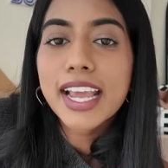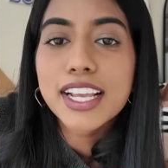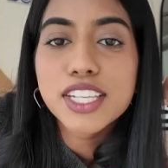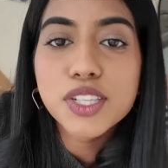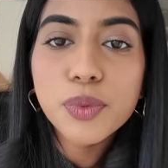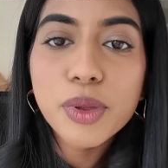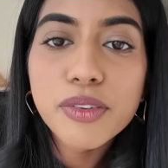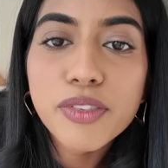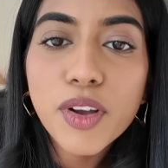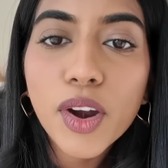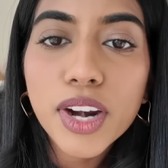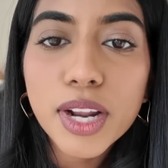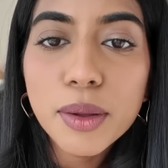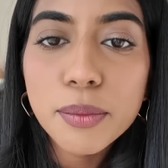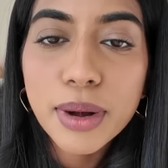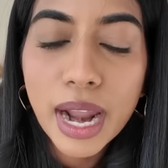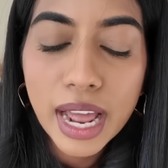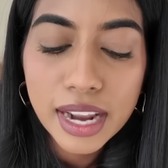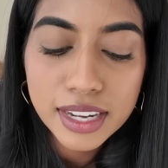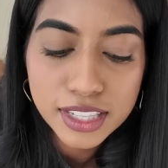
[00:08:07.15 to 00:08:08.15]
Next, we've got a
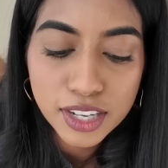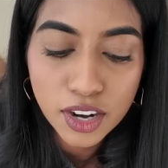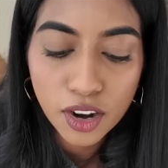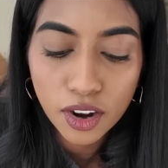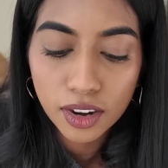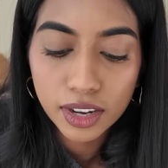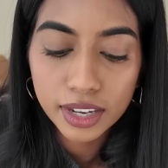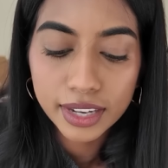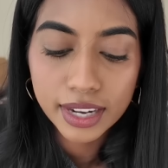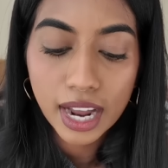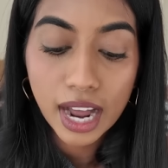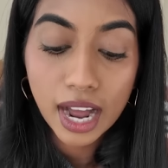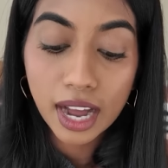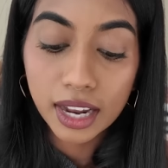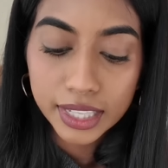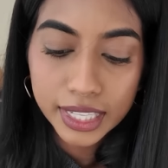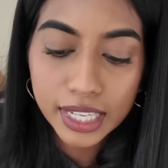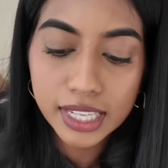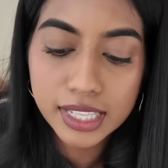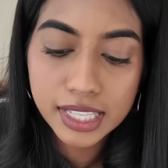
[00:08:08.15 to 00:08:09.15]
brand called
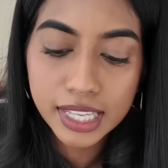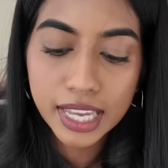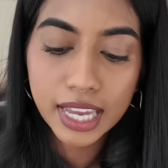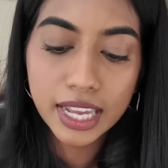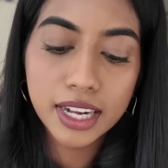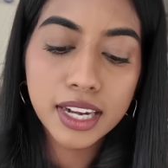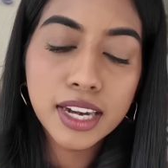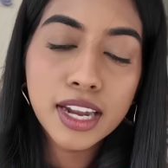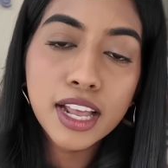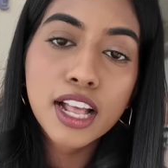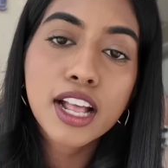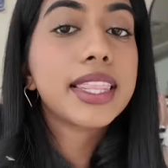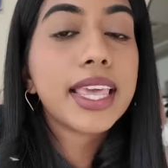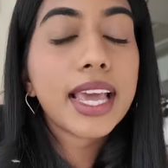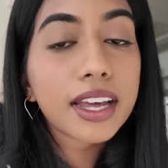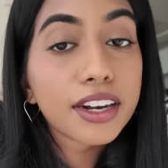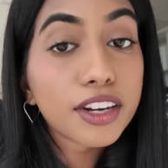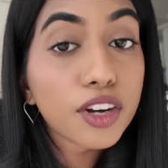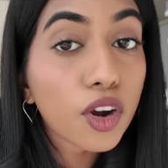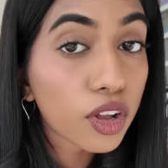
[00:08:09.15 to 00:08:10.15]
Alia Skin. They
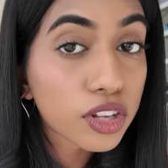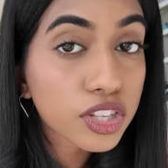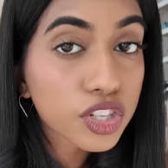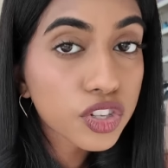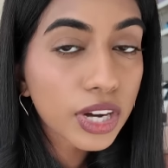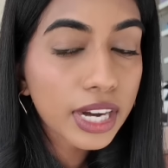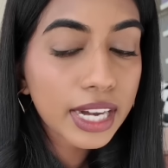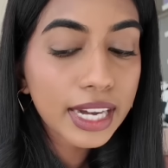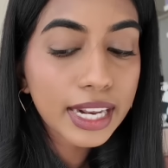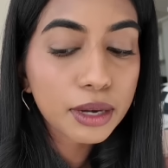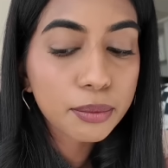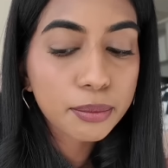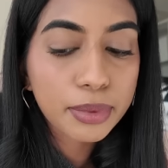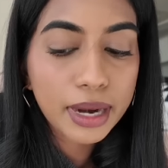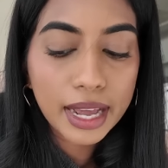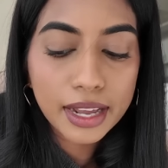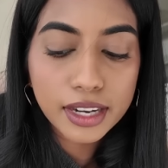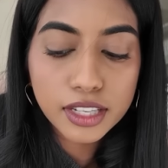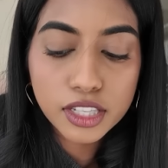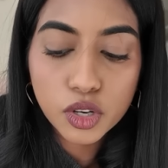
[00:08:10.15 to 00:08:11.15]
are an Australian
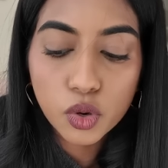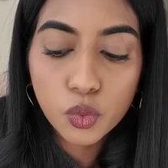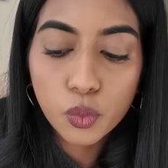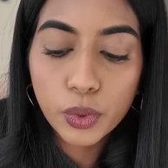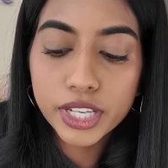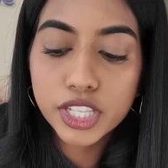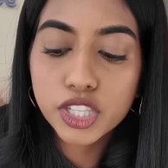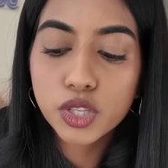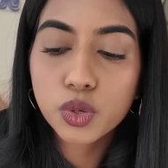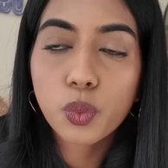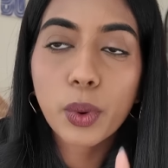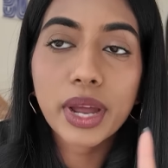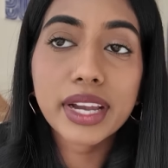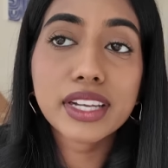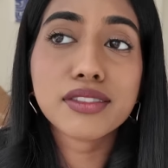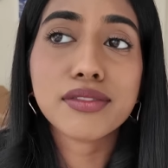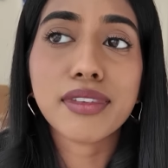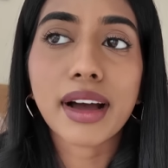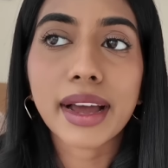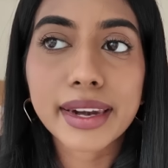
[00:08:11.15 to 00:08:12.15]
brand, which
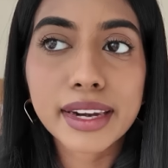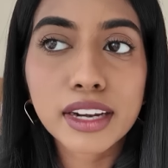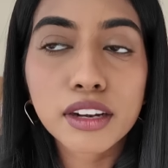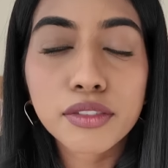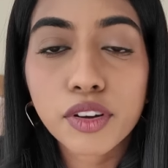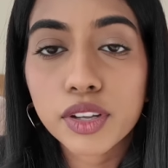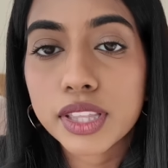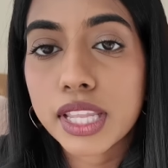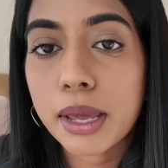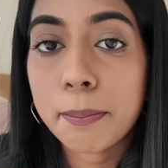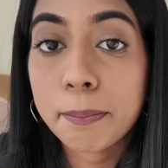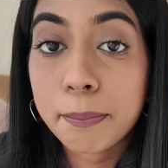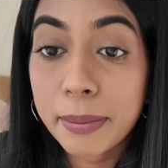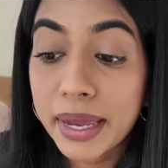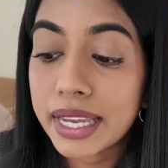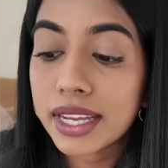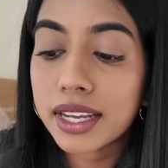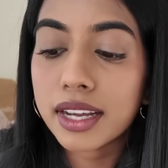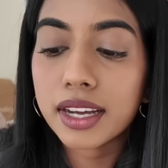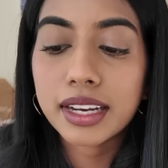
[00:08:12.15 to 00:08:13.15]
went viral for their
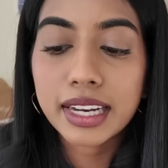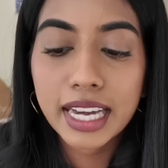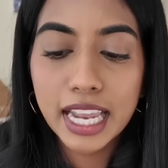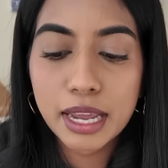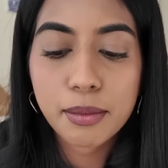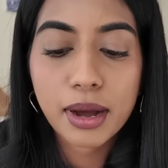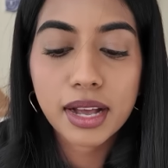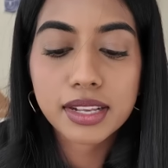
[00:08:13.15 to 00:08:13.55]
pink clay